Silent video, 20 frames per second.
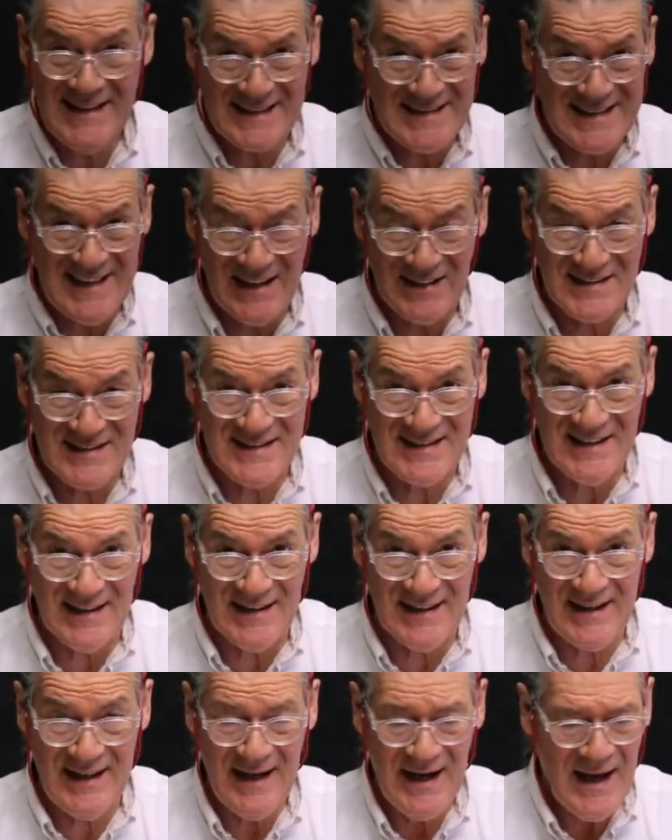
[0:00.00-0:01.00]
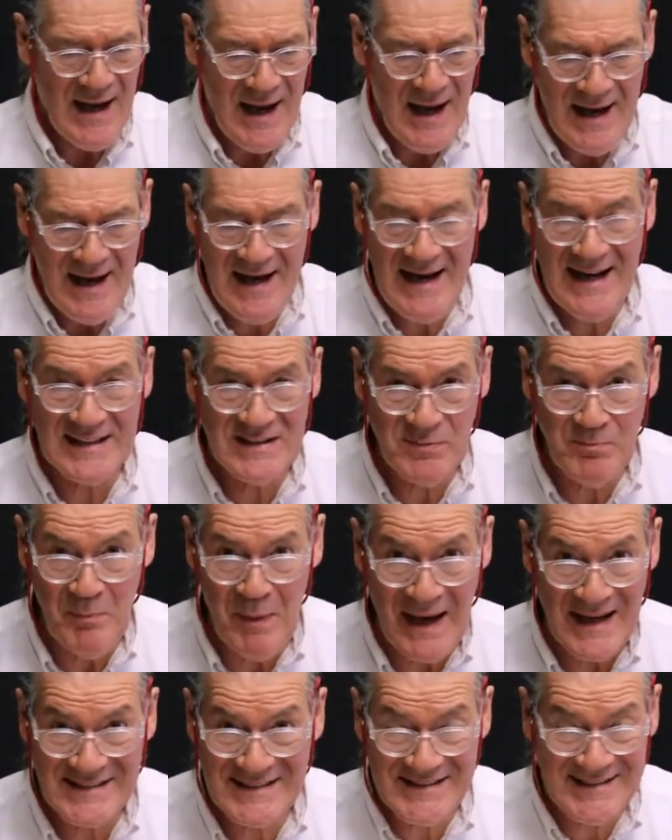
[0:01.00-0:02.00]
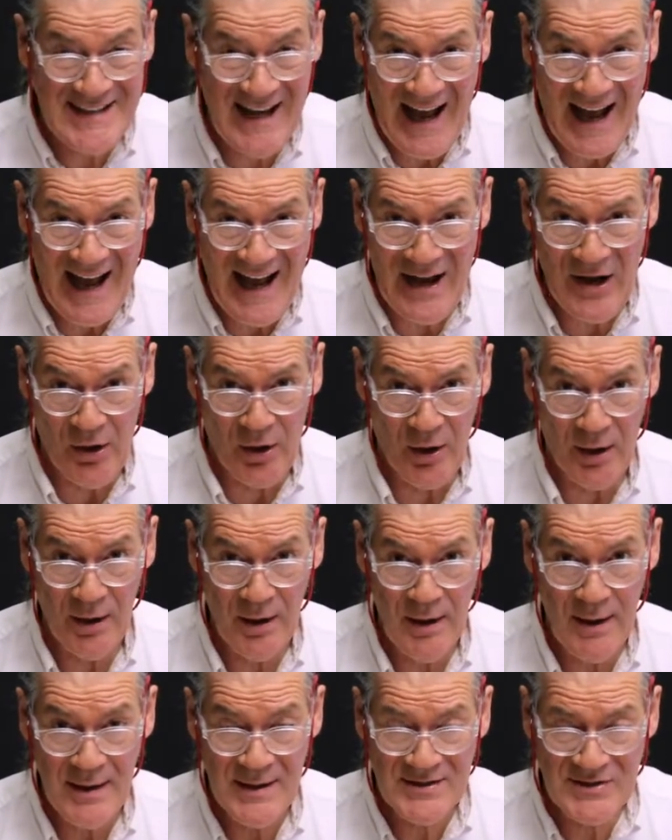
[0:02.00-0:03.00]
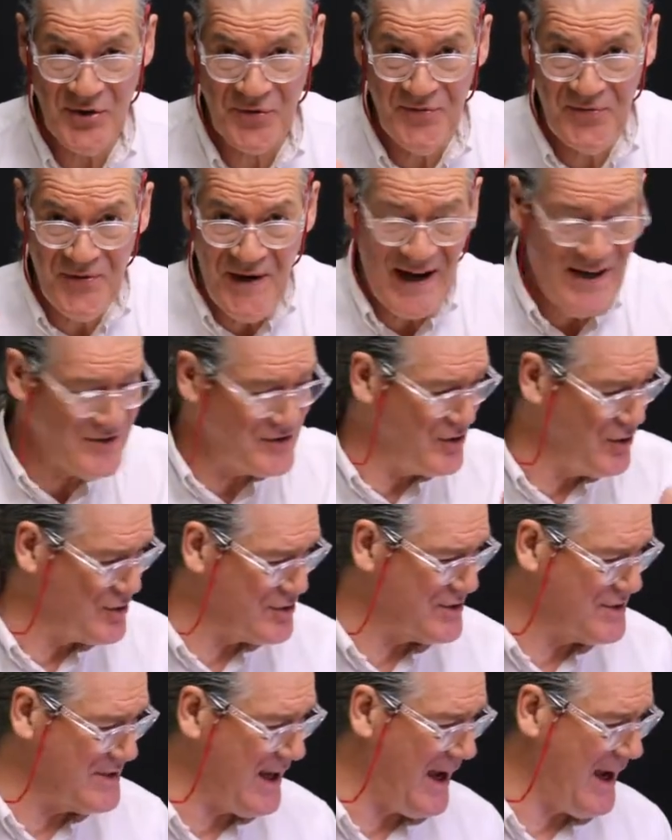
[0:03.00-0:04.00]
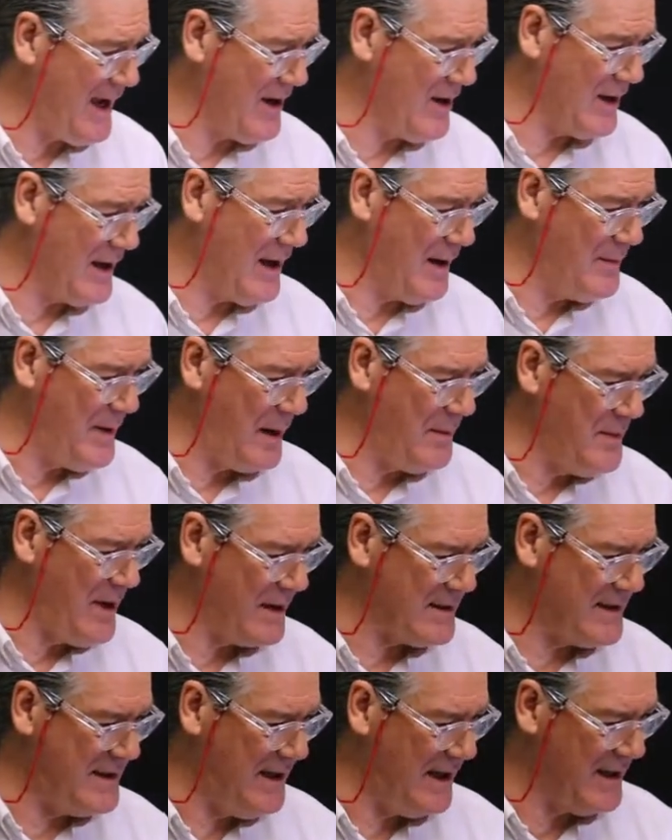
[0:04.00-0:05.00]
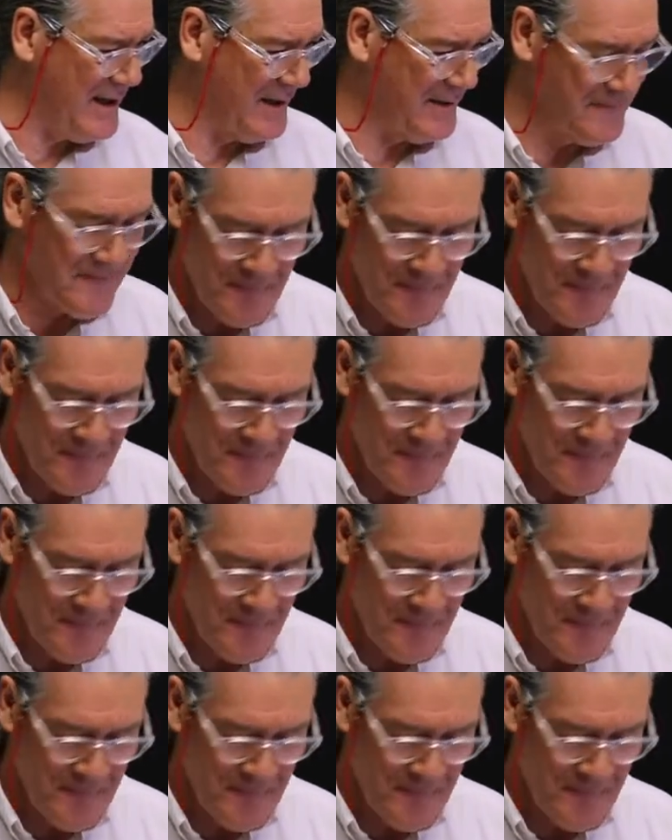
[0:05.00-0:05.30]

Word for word: sound silly? It's my style. So find your style. I'm, I'm not kidding.